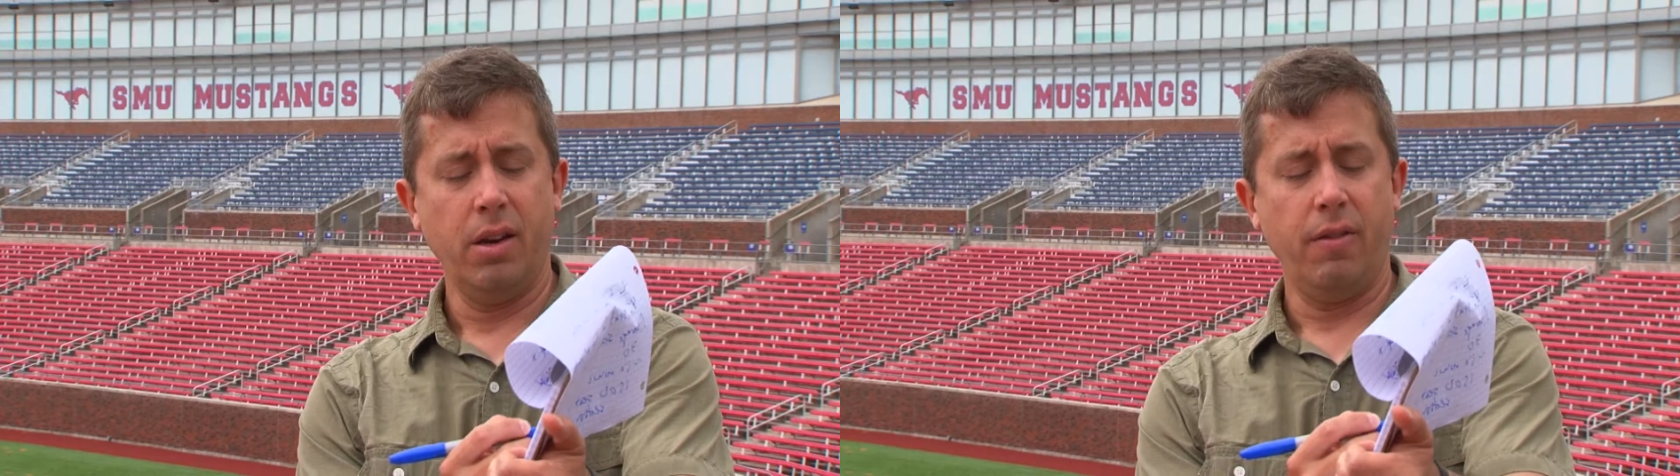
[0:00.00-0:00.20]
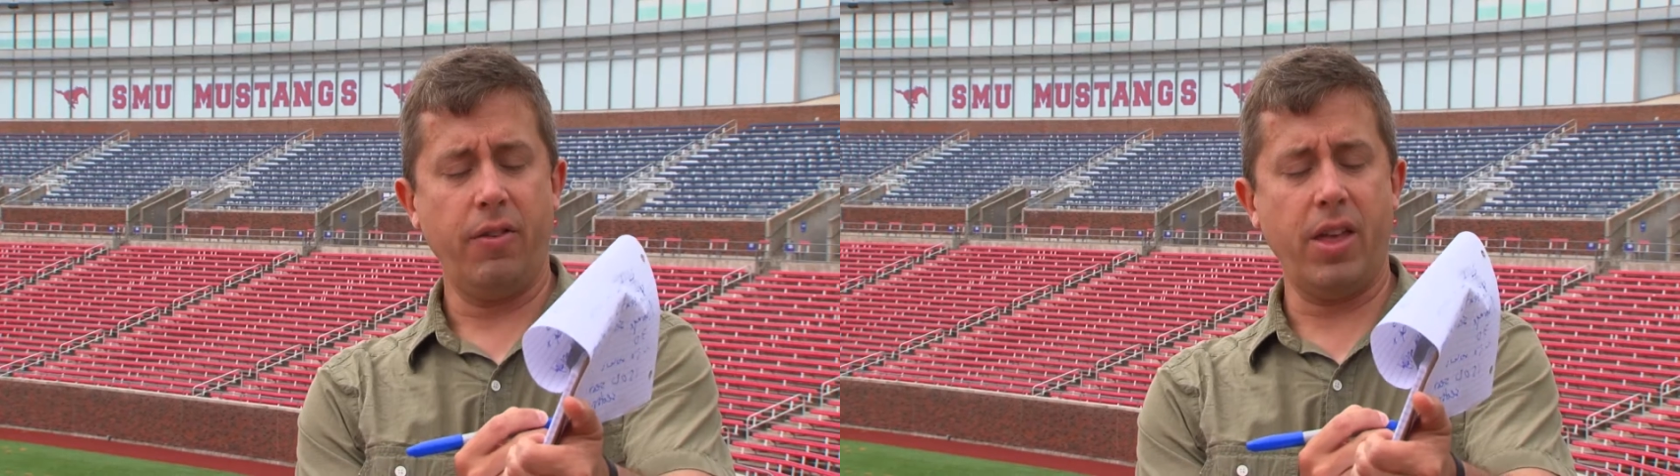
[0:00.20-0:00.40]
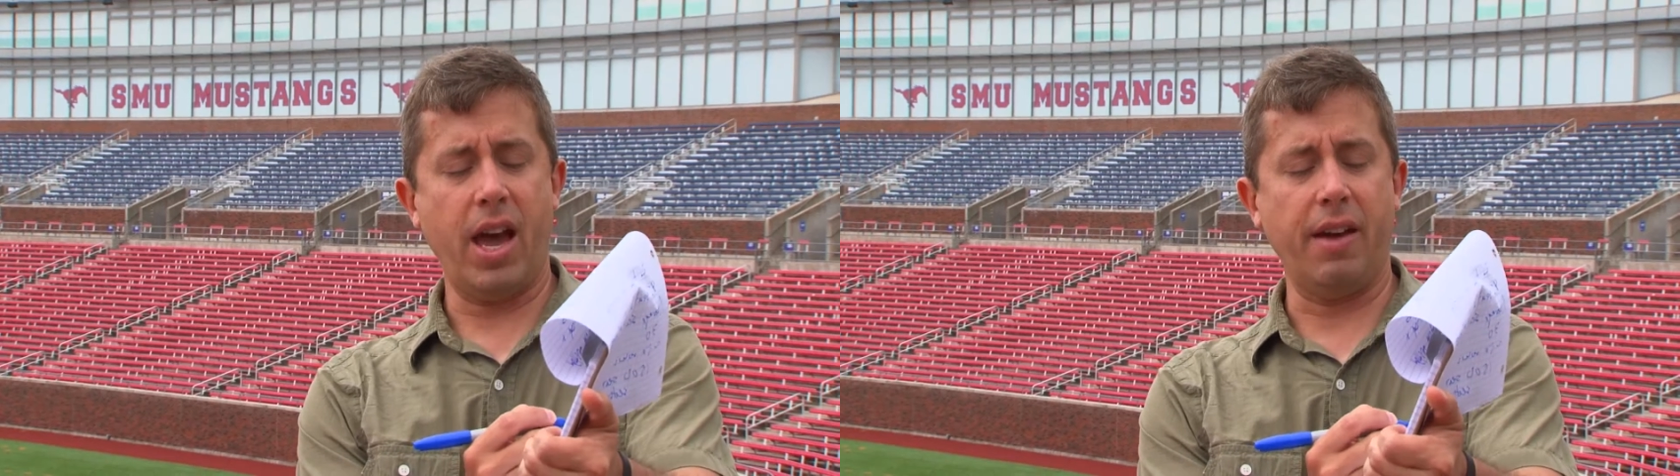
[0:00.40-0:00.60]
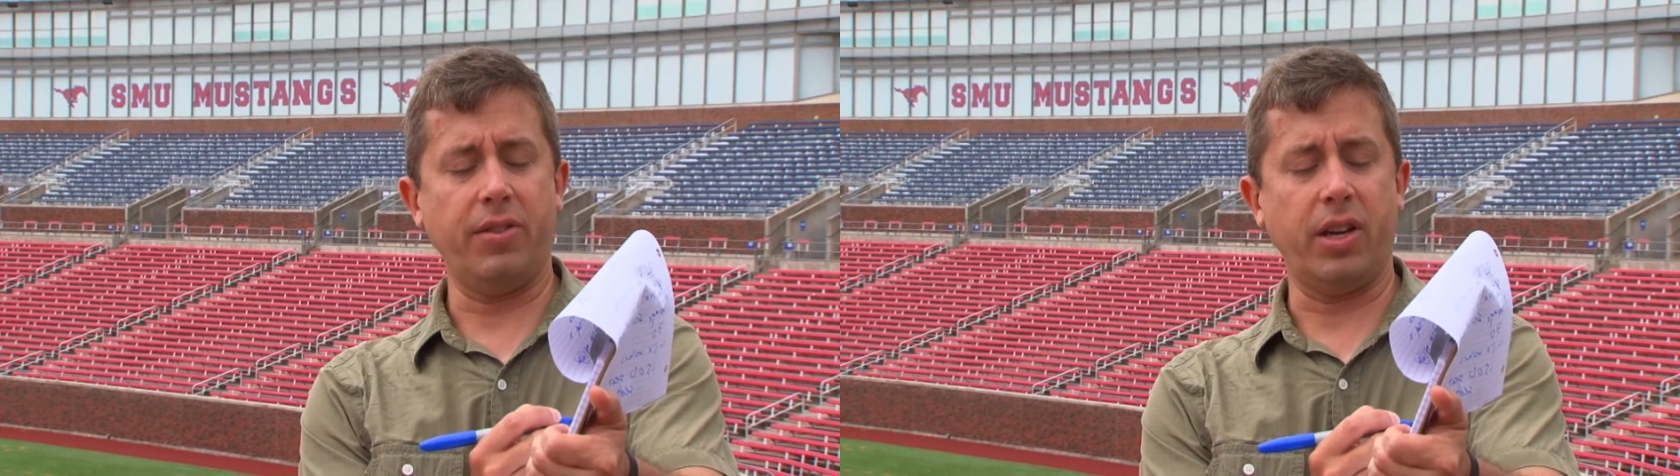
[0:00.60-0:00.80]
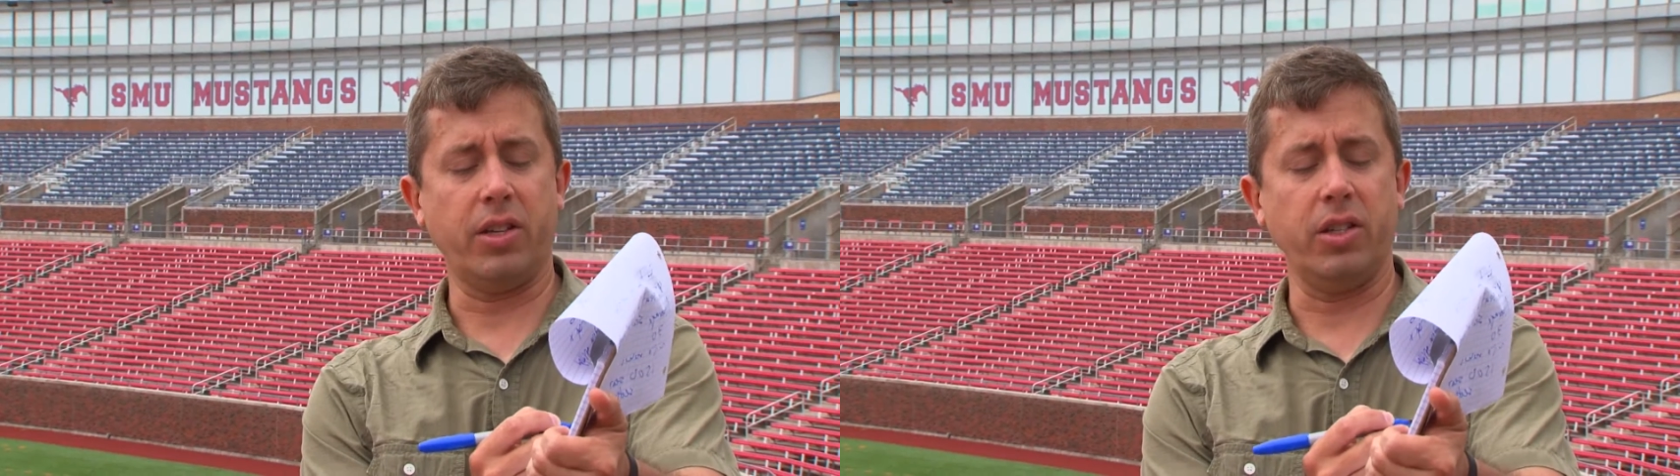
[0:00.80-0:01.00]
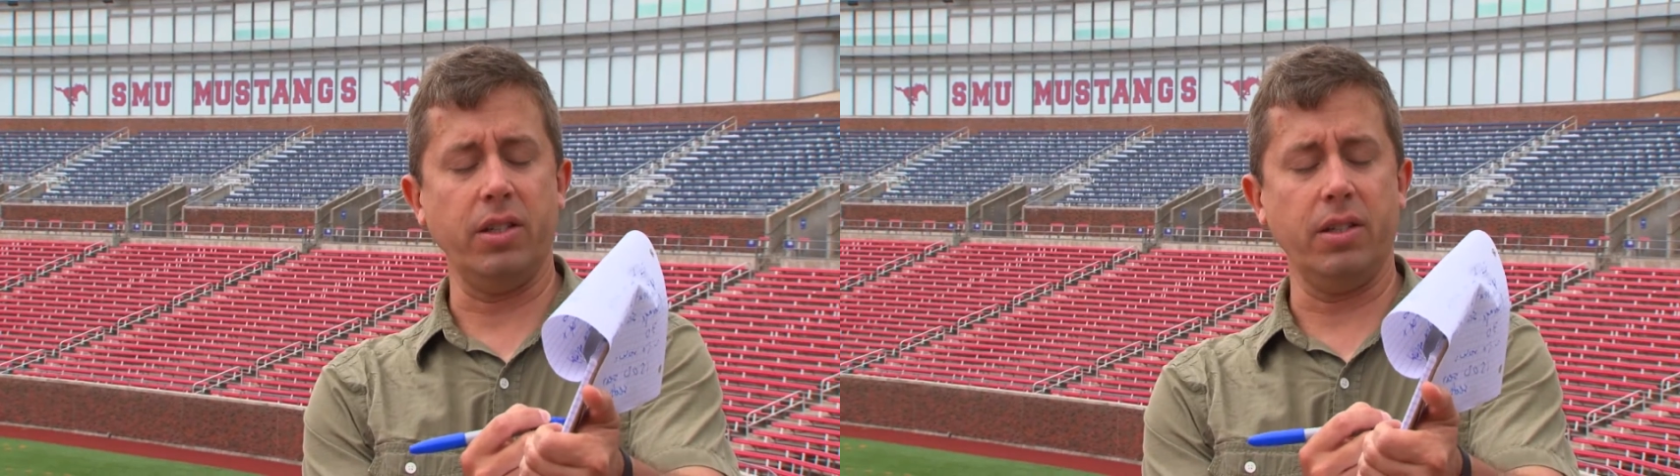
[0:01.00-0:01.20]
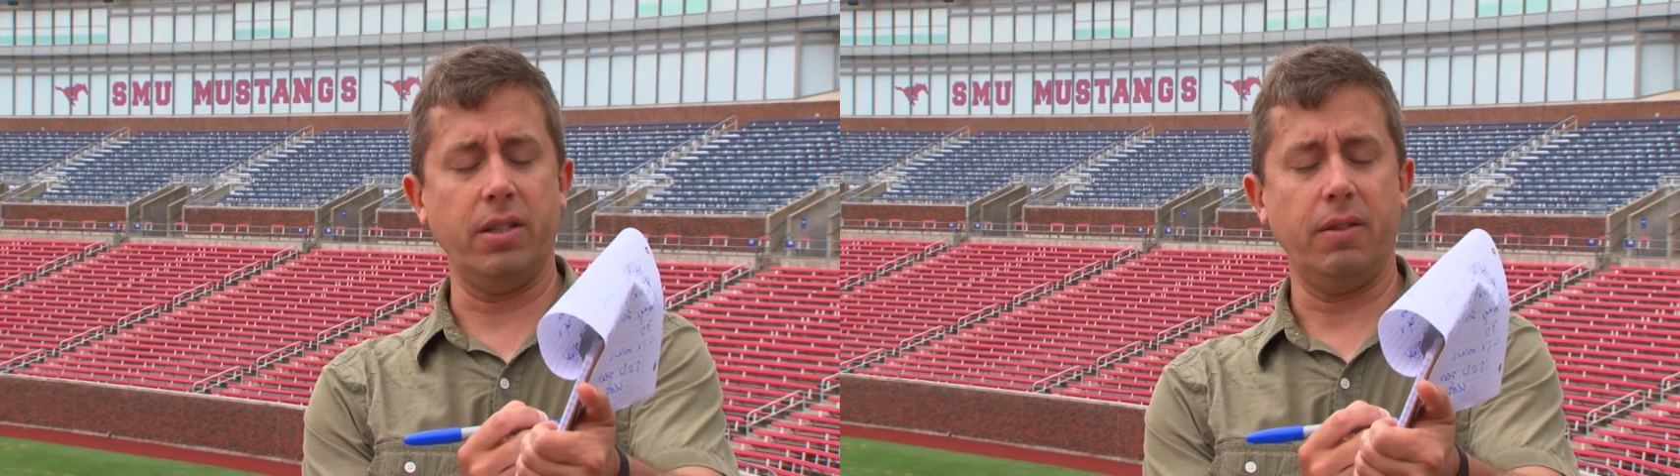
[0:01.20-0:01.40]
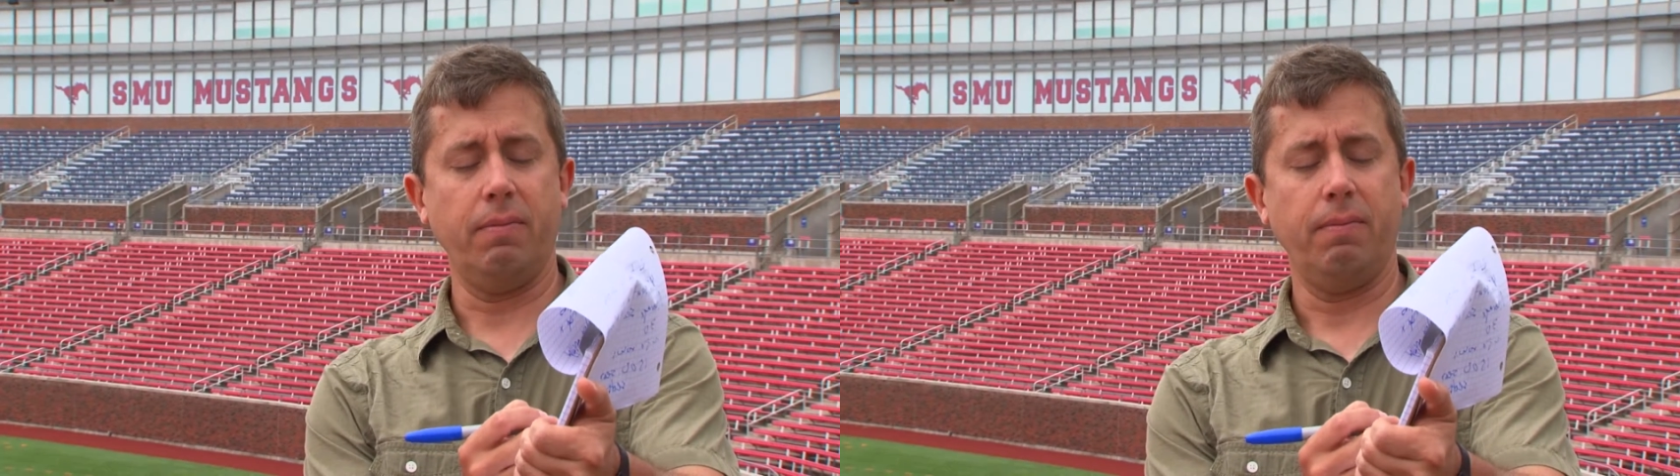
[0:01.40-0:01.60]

for the half sections.